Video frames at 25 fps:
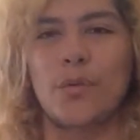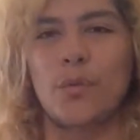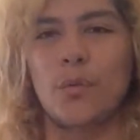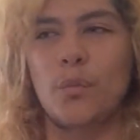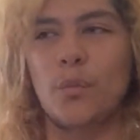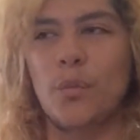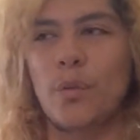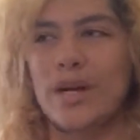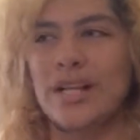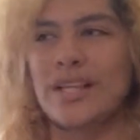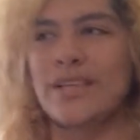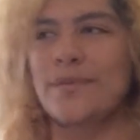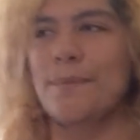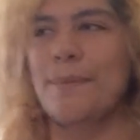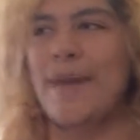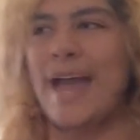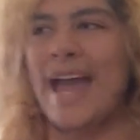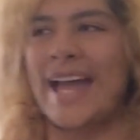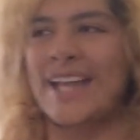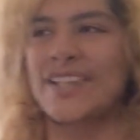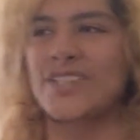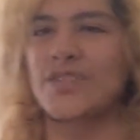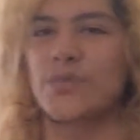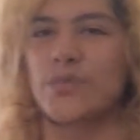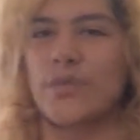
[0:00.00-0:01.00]
one
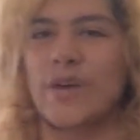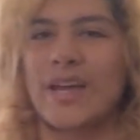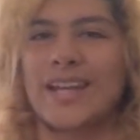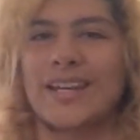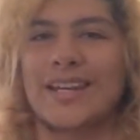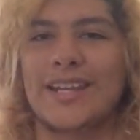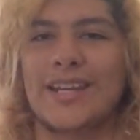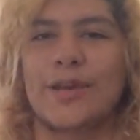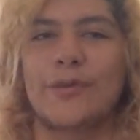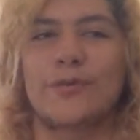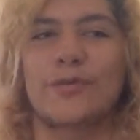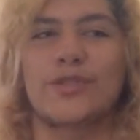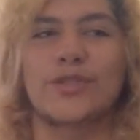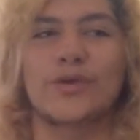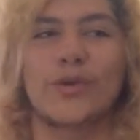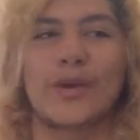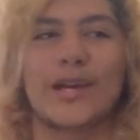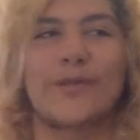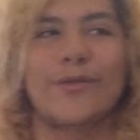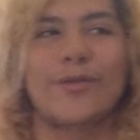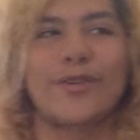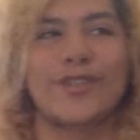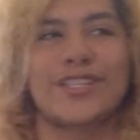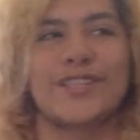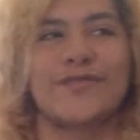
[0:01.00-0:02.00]
match when it was
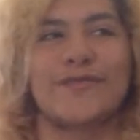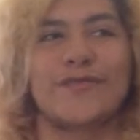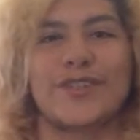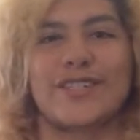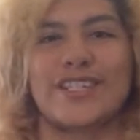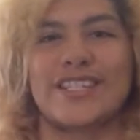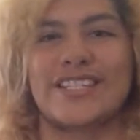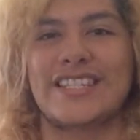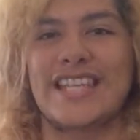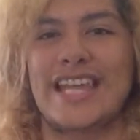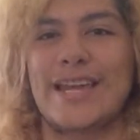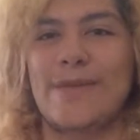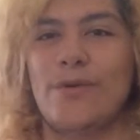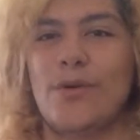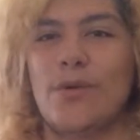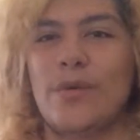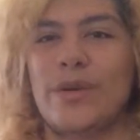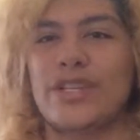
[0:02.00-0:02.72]
Tori Wilson versus Sable,